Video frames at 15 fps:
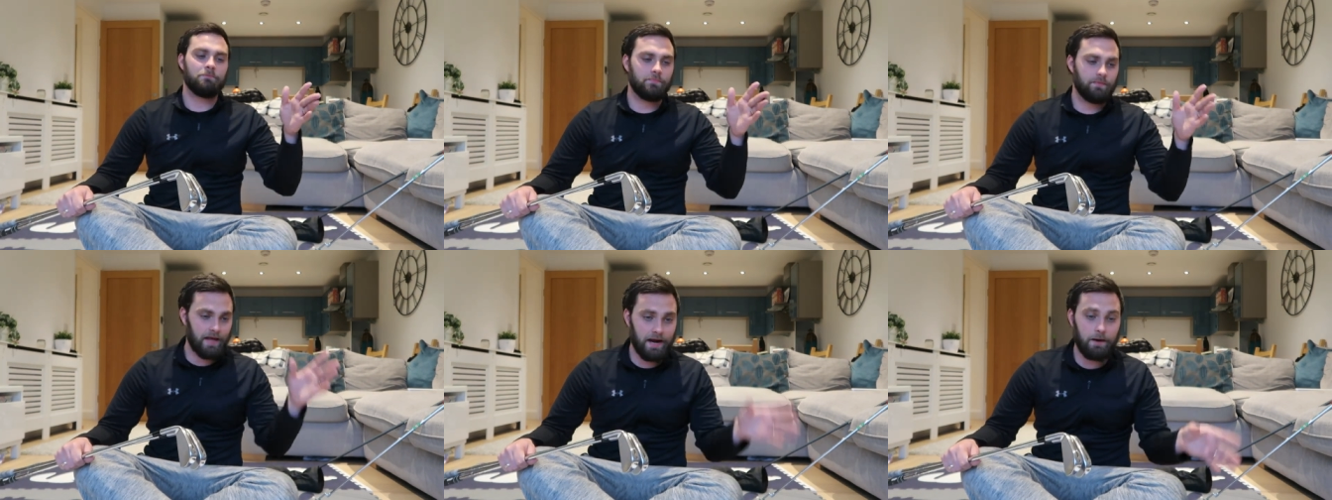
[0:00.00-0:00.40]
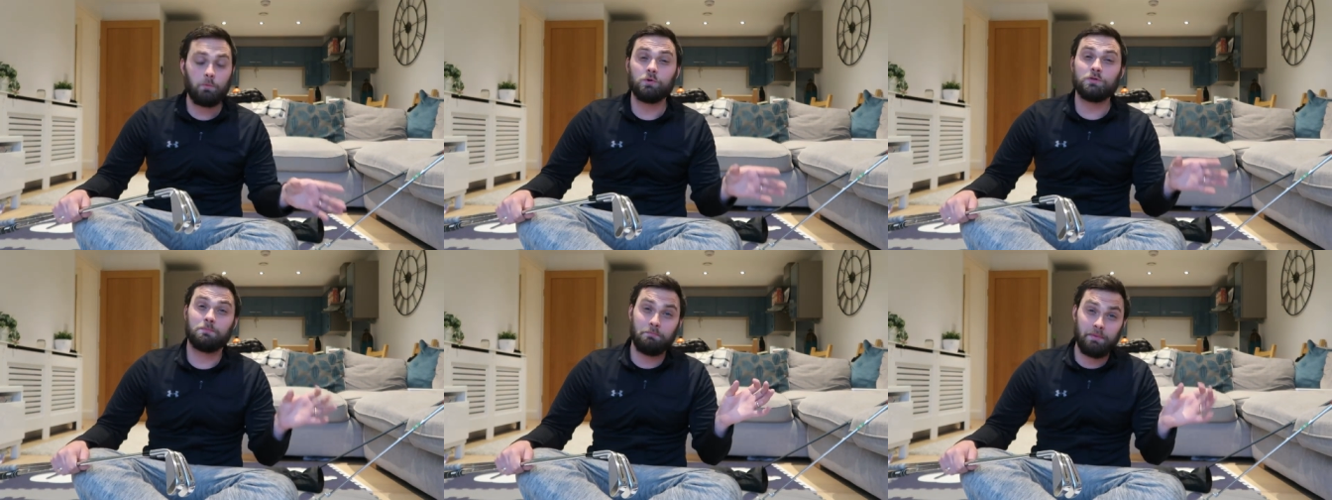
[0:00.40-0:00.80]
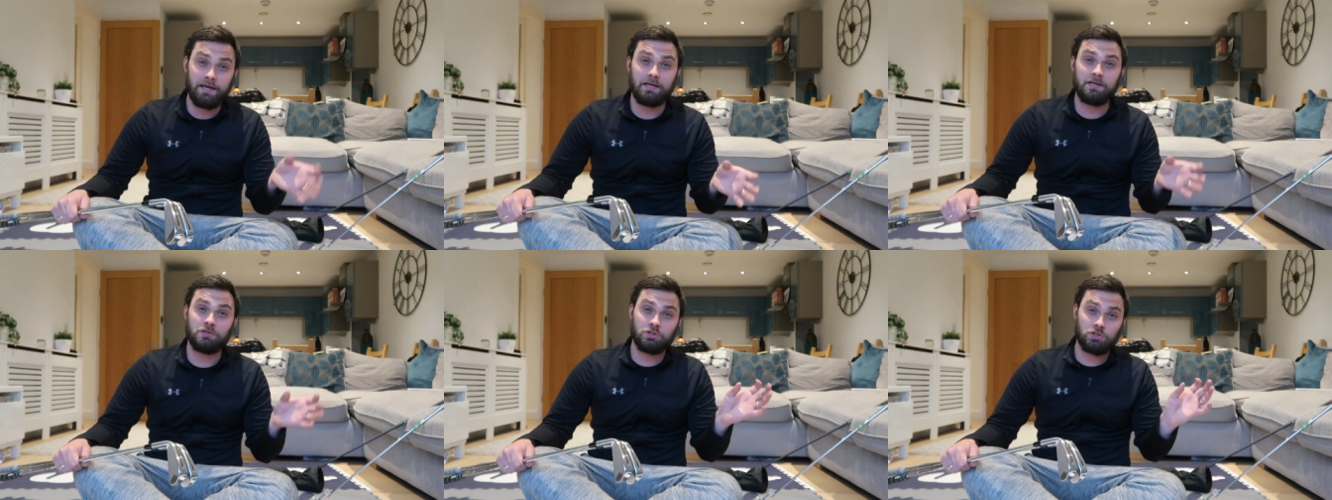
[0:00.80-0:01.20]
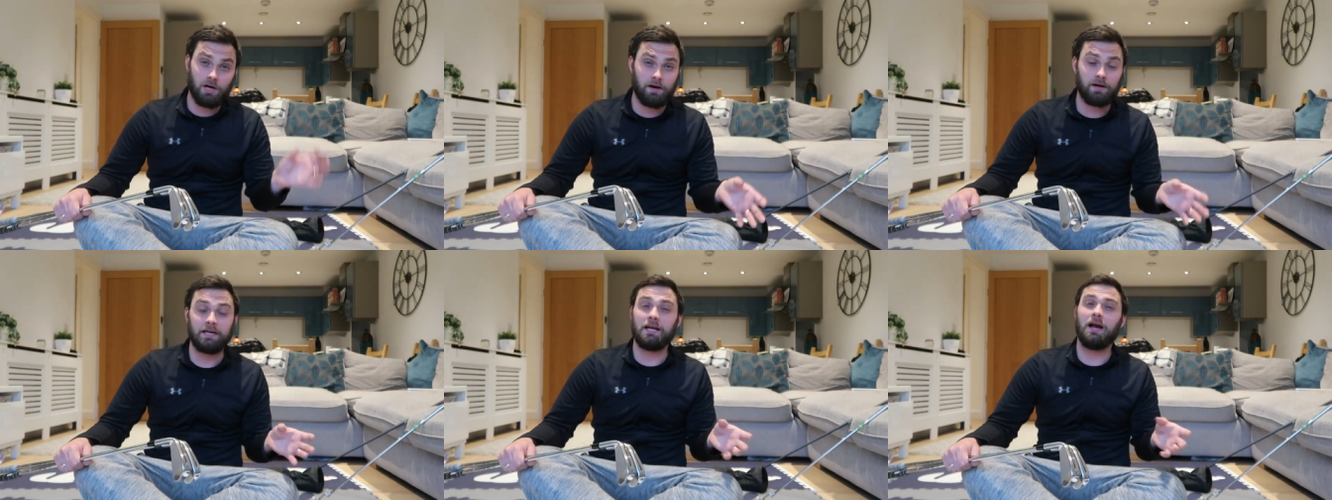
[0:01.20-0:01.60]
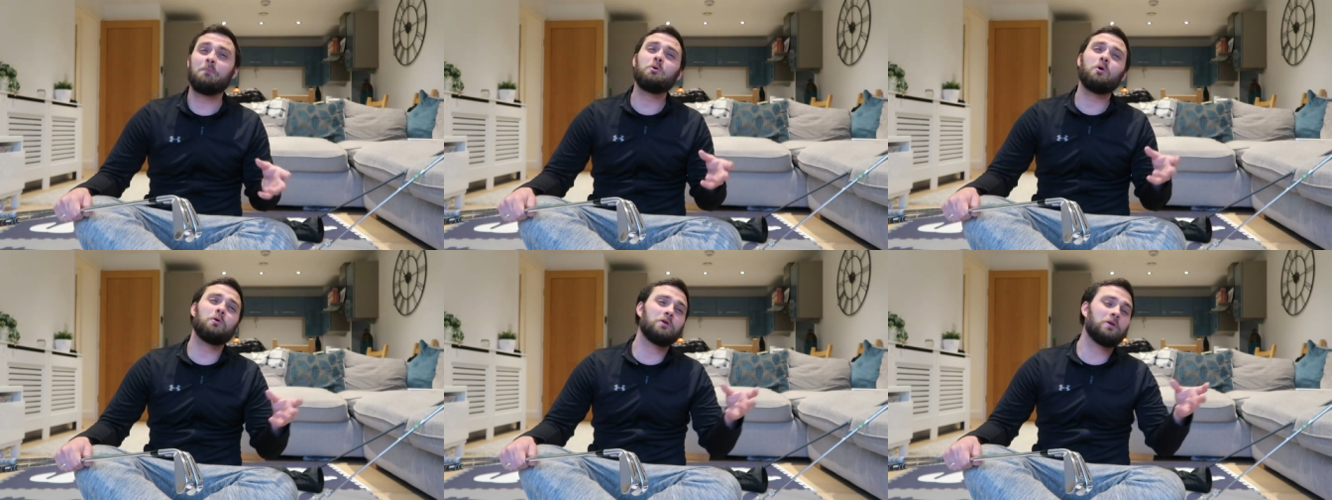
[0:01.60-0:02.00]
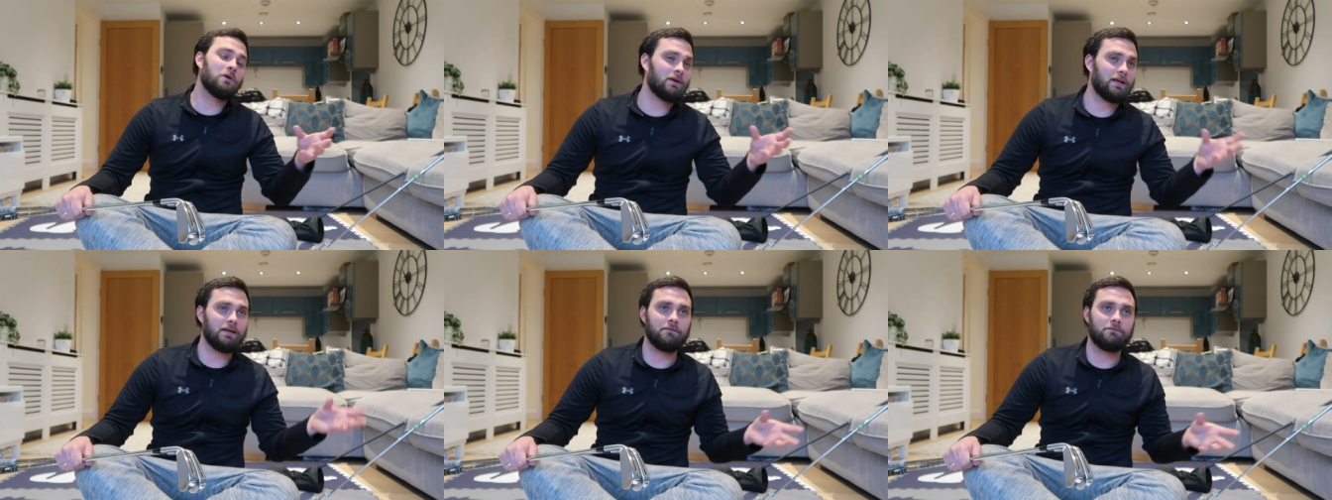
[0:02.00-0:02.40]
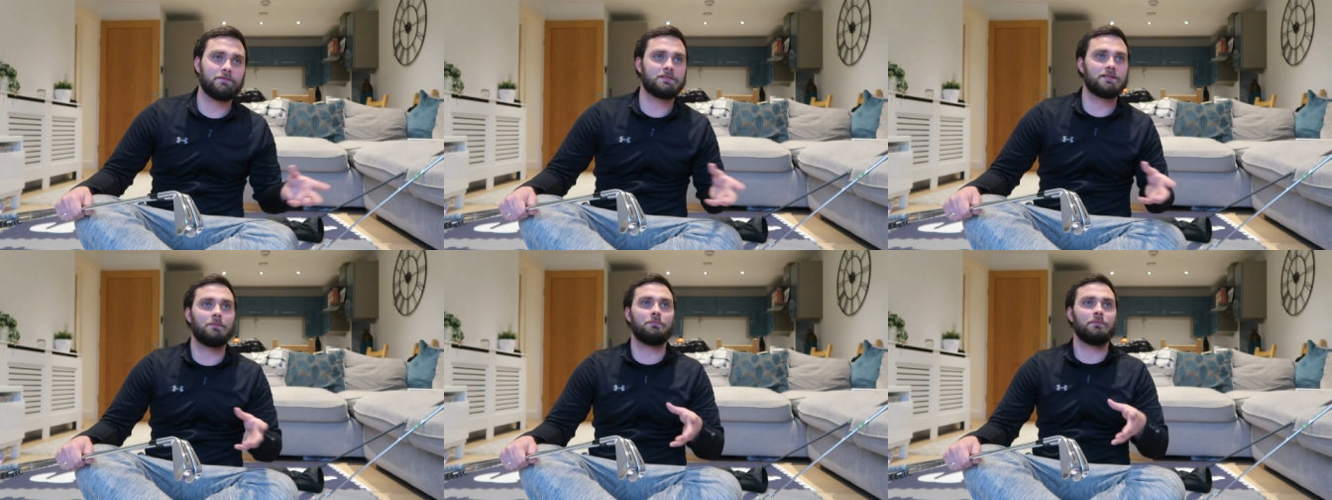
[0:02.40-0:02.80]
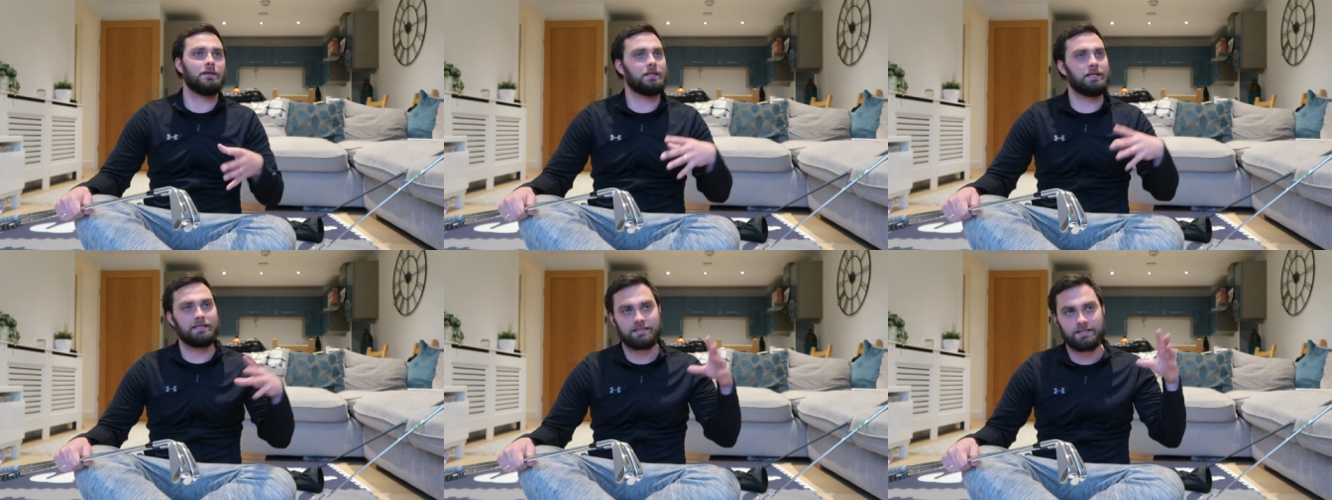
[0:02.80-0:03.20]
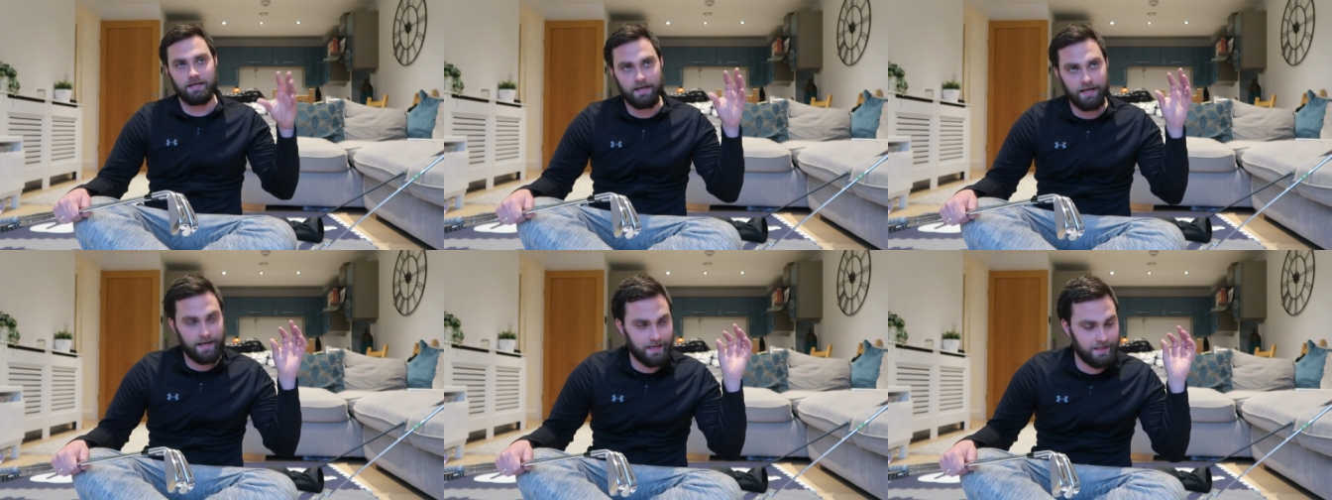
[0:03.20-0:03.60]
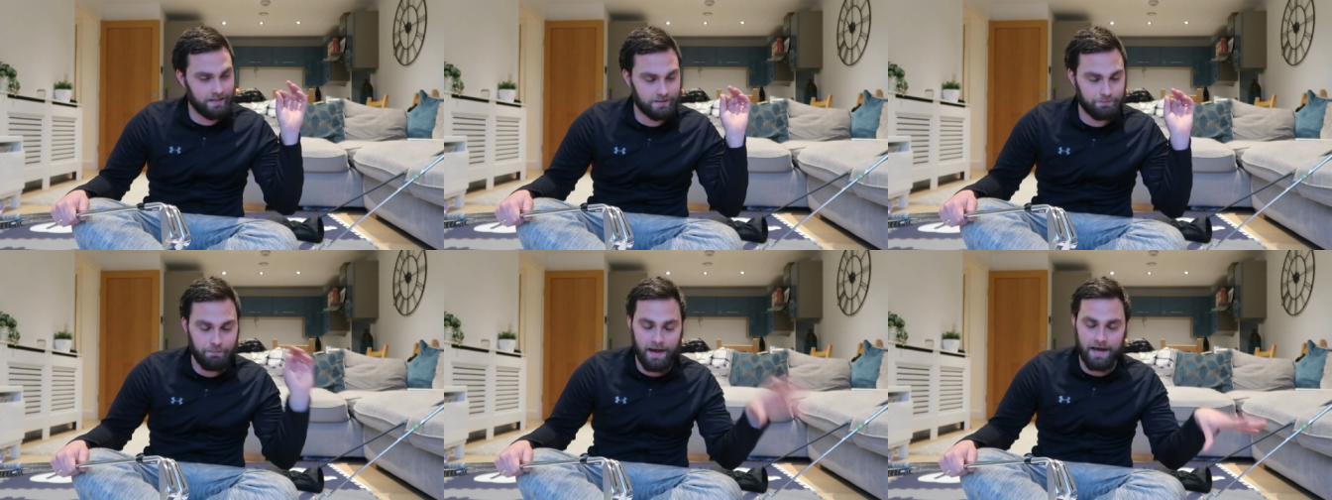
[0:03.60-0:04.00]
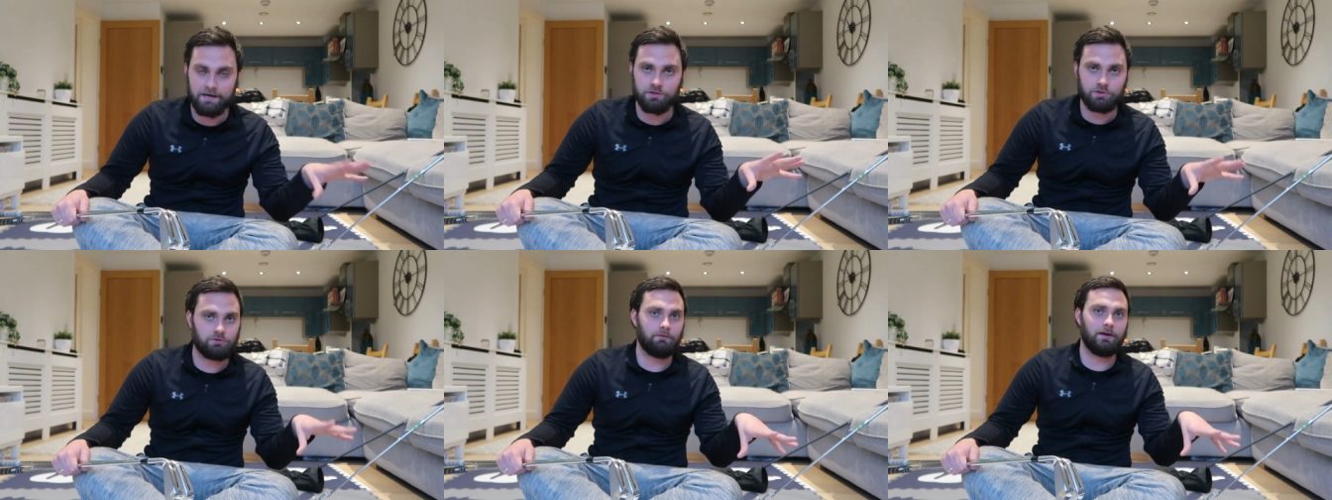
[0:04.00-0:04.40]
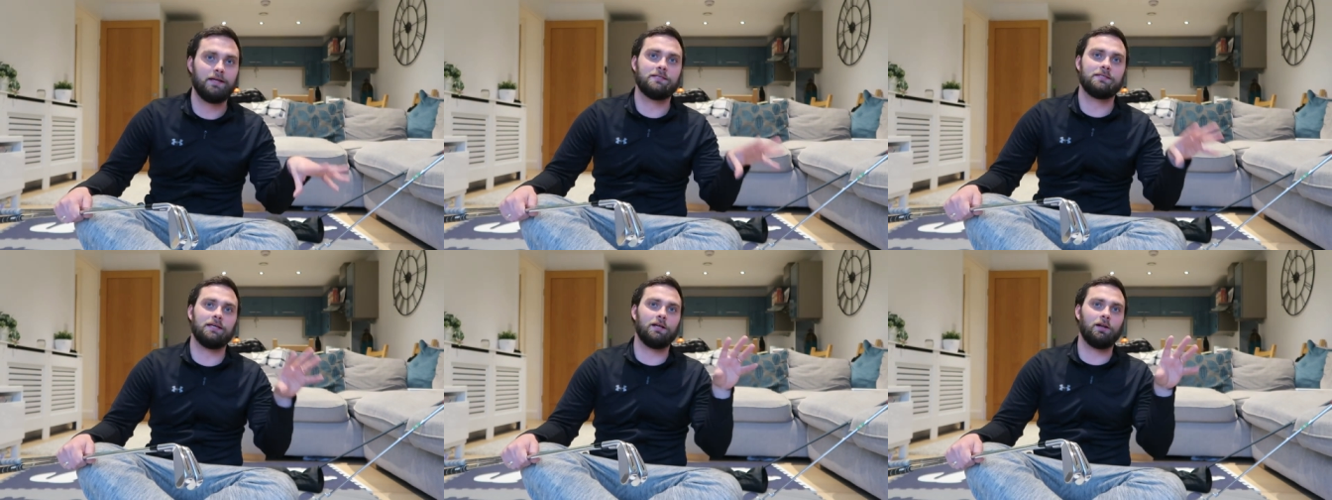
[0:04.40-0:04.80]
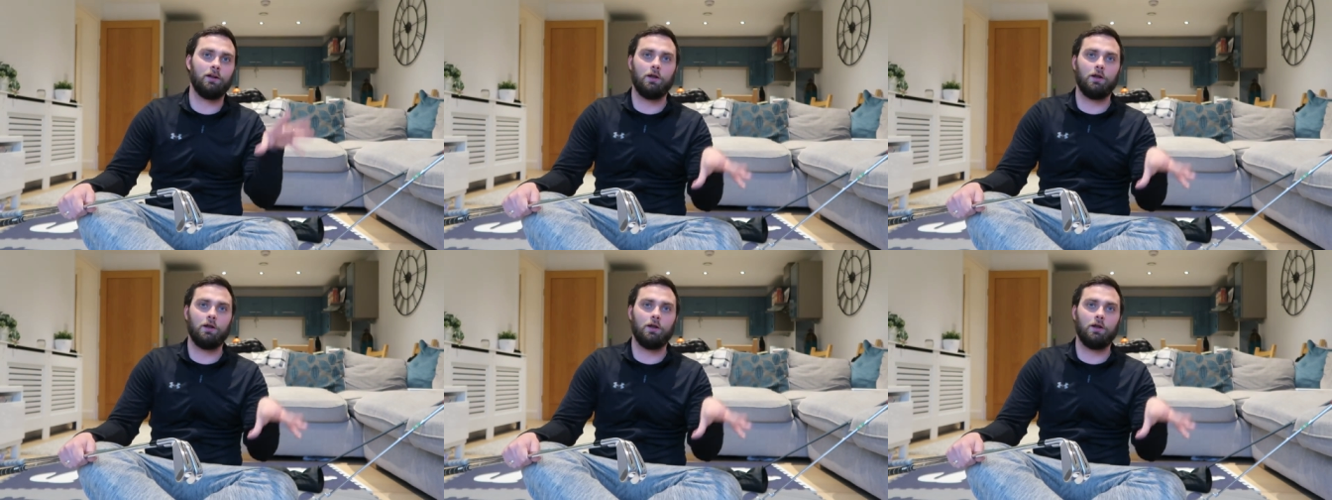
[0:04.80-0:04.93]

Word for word: That was big chunky. I'm not looking for something that's gonna hit this penetrating,